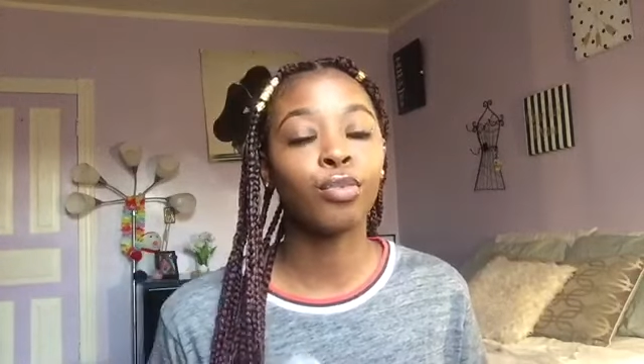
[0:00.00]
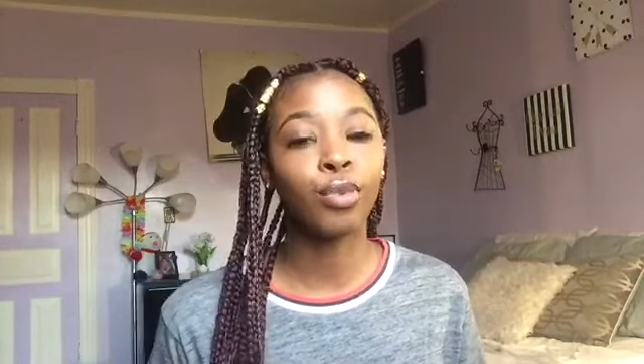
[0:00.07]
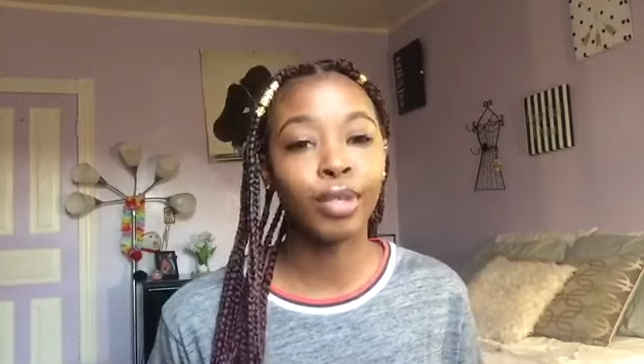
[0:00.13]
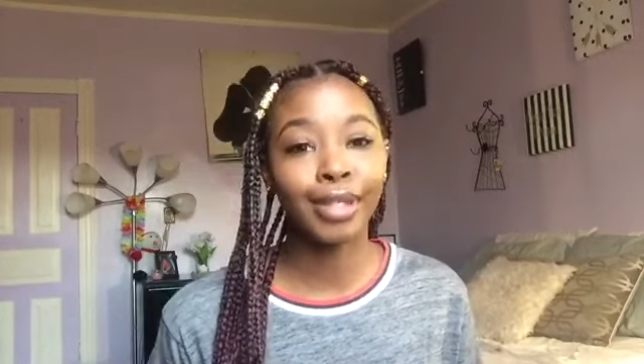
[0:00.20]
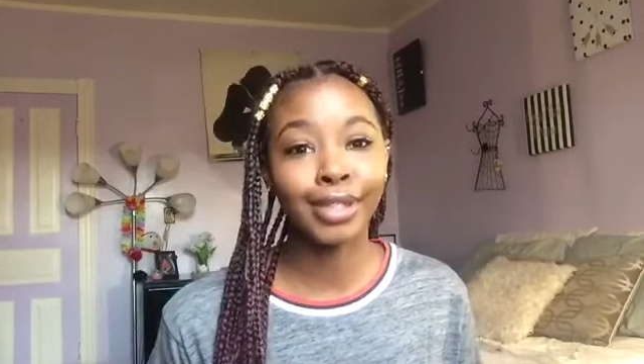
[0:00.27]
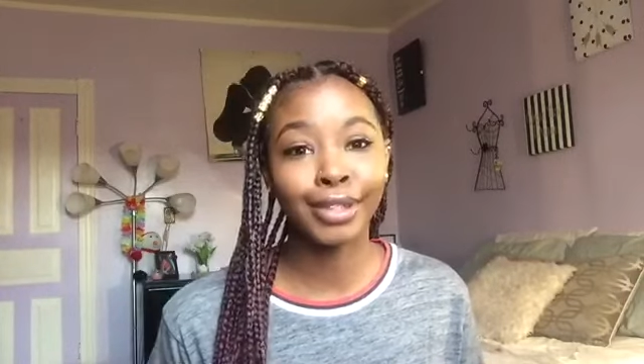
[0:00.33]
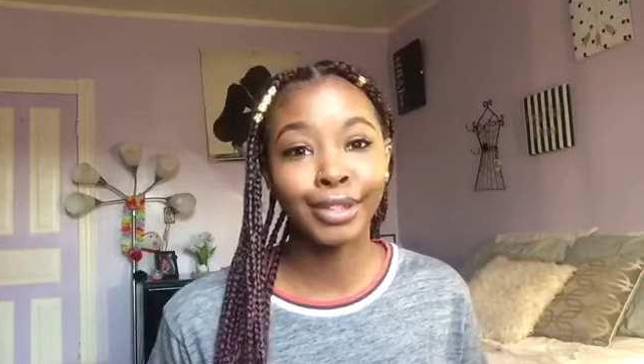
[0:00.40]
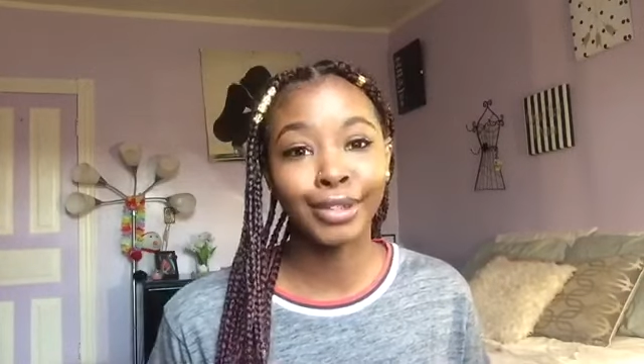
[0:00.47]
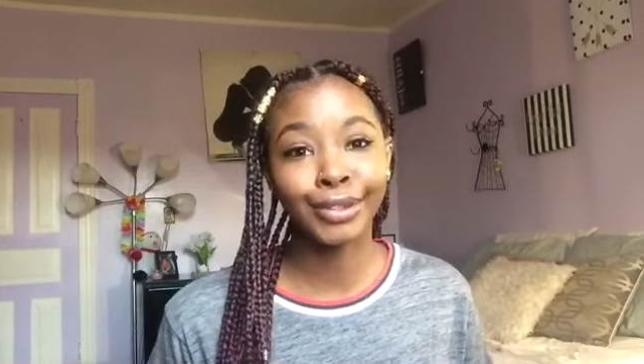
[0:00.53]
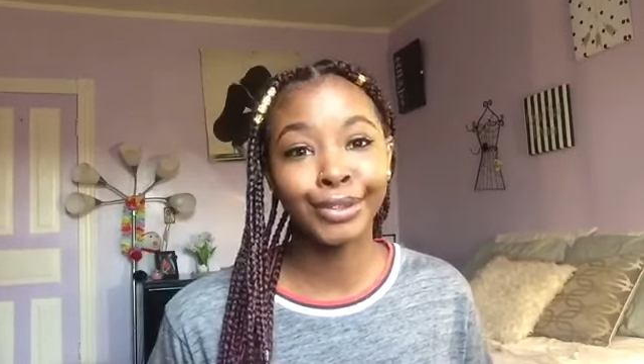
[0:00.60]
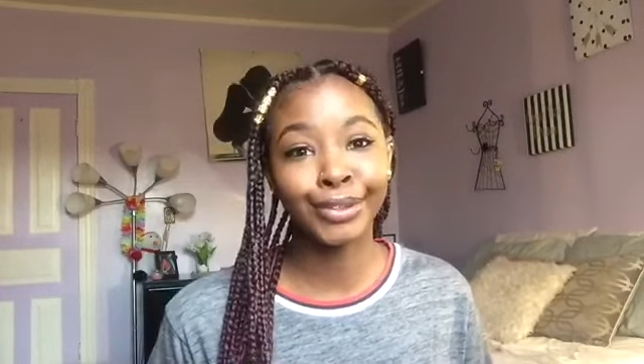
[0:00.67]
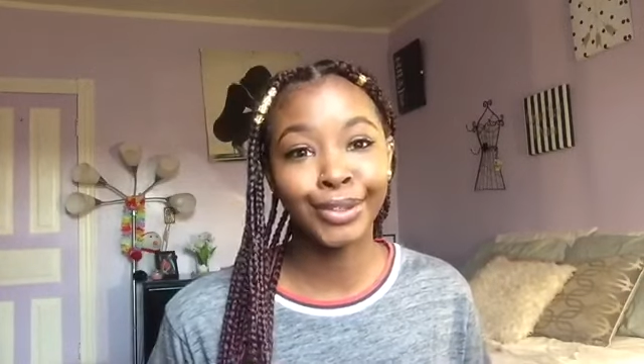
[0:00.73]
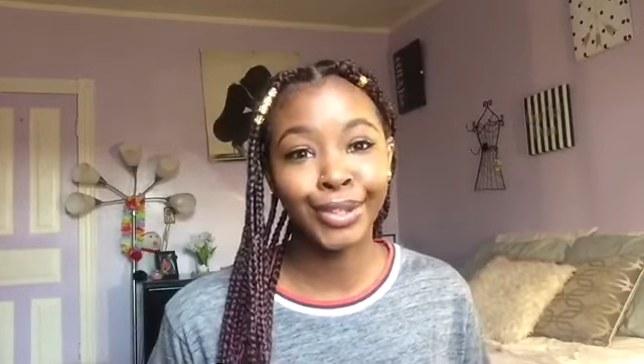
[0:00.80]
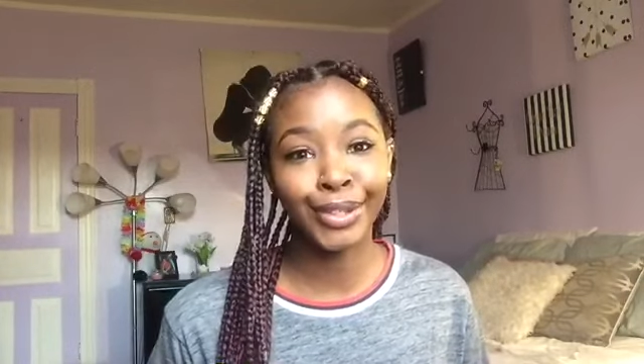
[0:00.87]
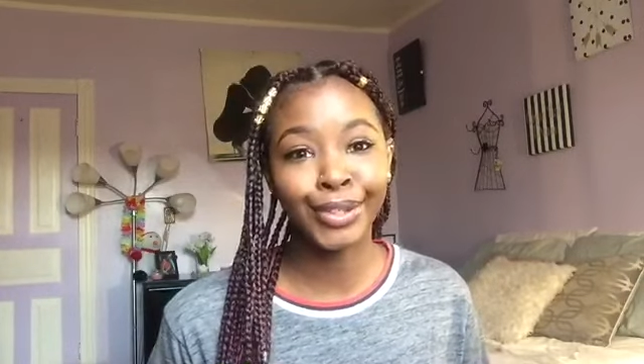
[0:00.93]
want
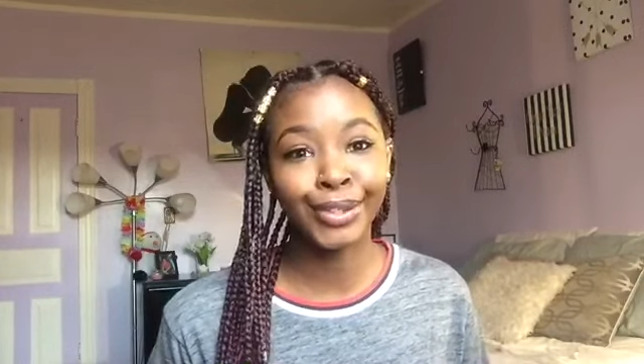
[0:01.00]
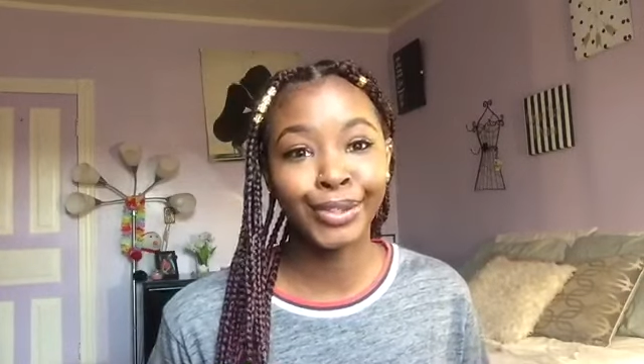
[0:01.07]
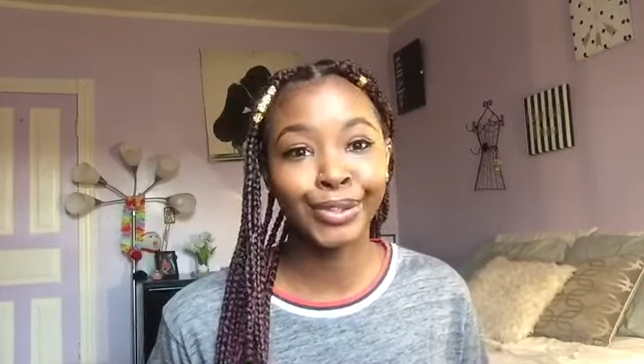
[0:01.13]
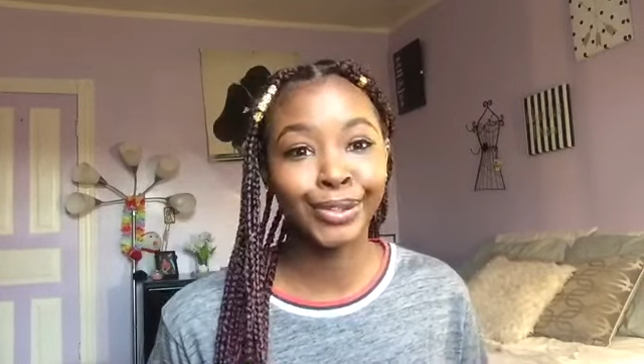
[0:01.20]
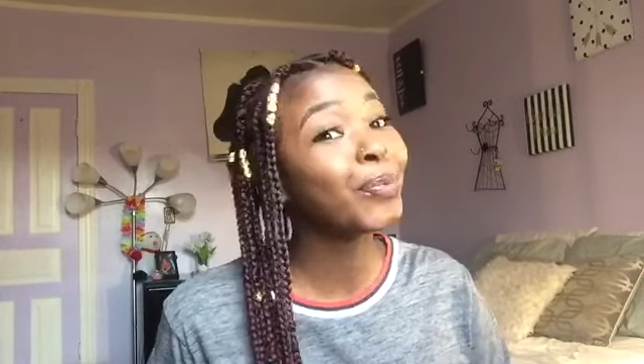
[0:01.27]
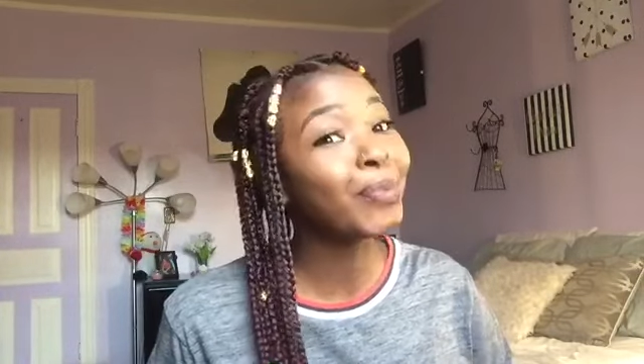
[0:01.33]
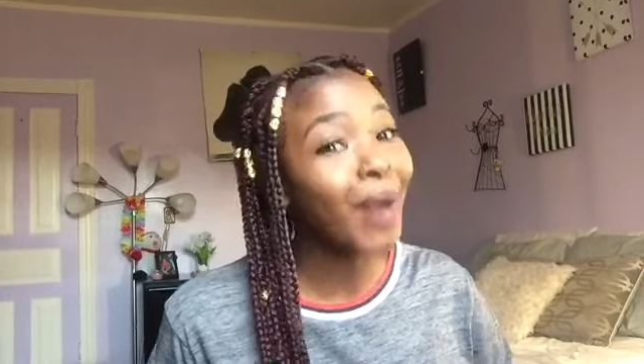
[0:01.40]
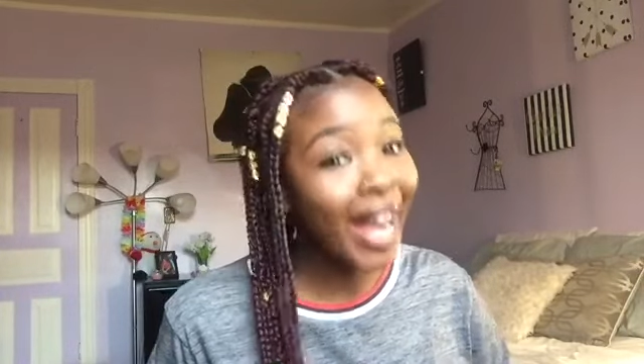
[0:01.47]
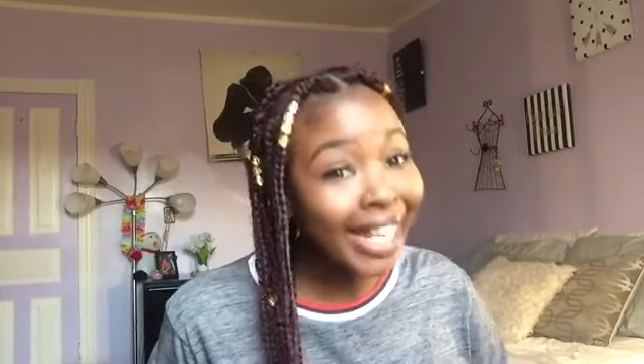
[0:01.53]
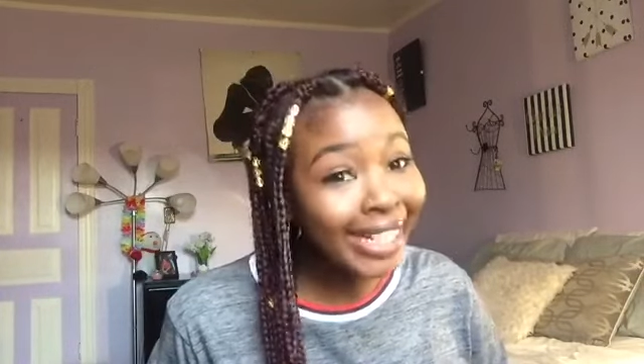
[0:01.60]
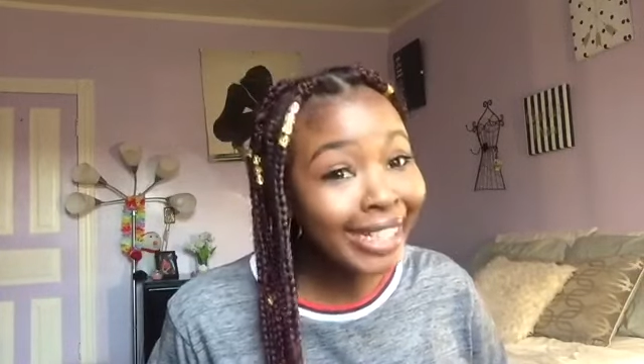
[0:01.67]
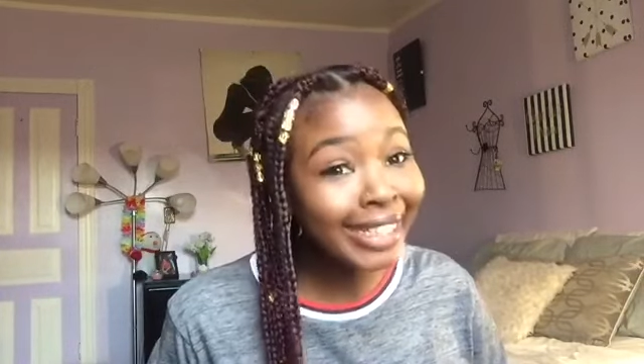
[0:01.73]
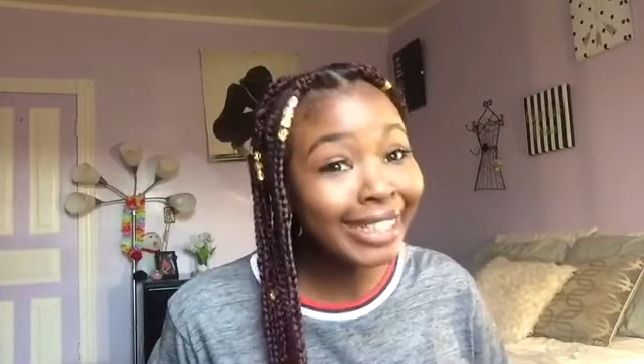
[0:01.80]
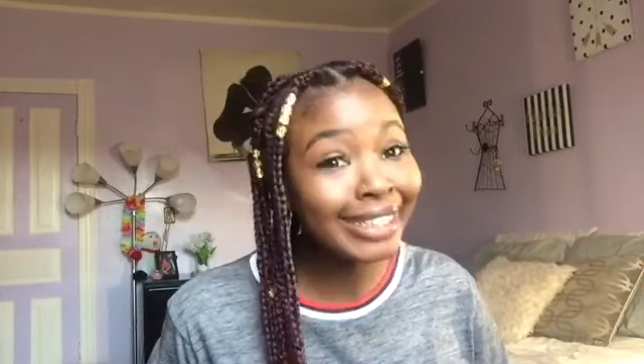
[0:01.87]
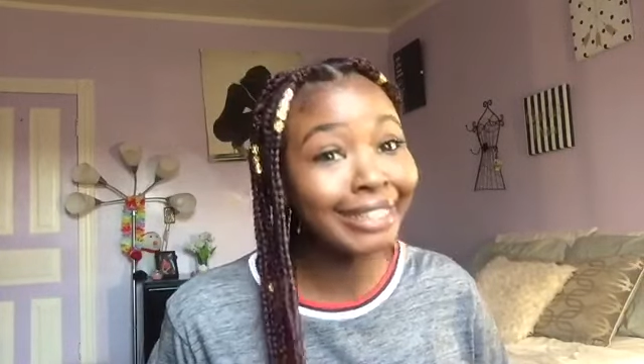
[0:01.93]
to go to
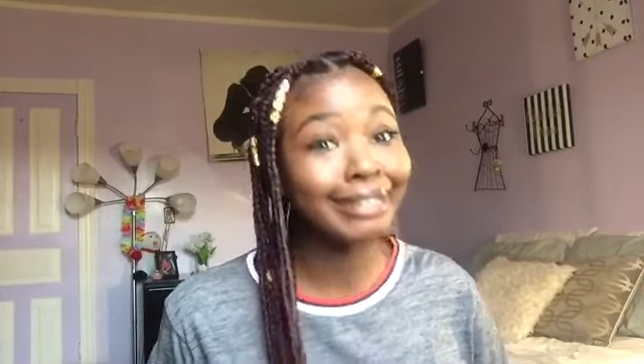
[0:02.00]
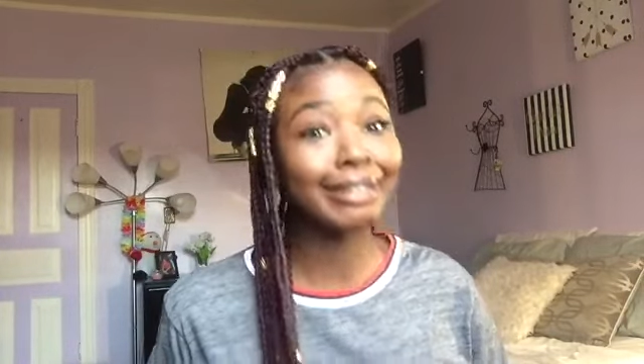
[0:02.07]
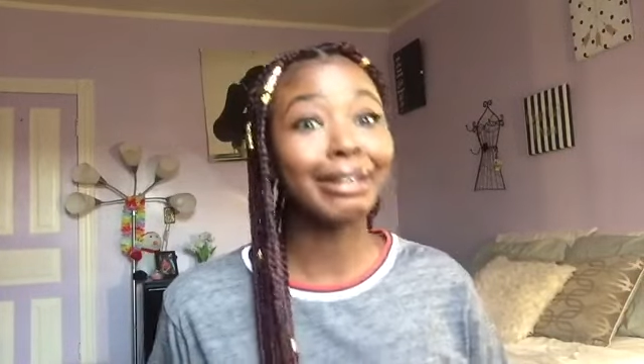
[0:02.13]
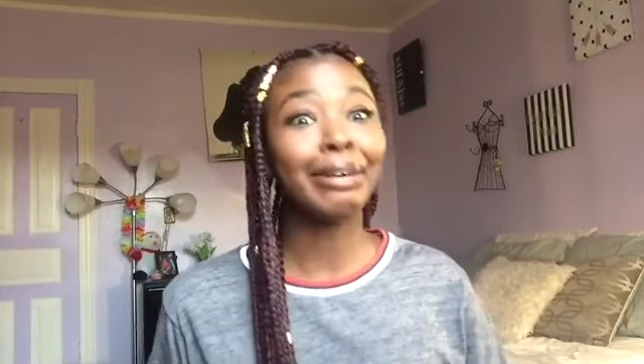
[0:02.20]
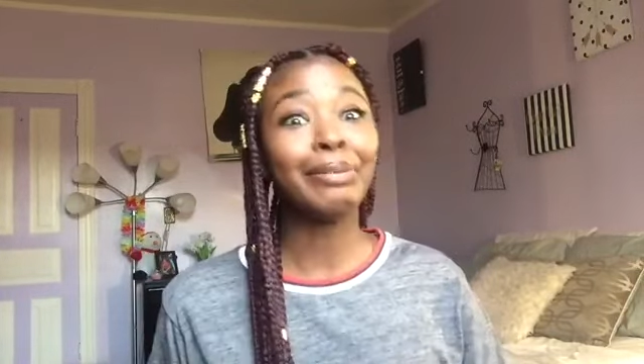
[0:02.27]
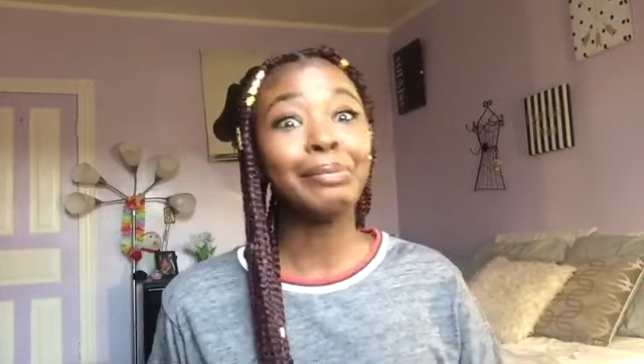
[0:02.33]
Hawaii.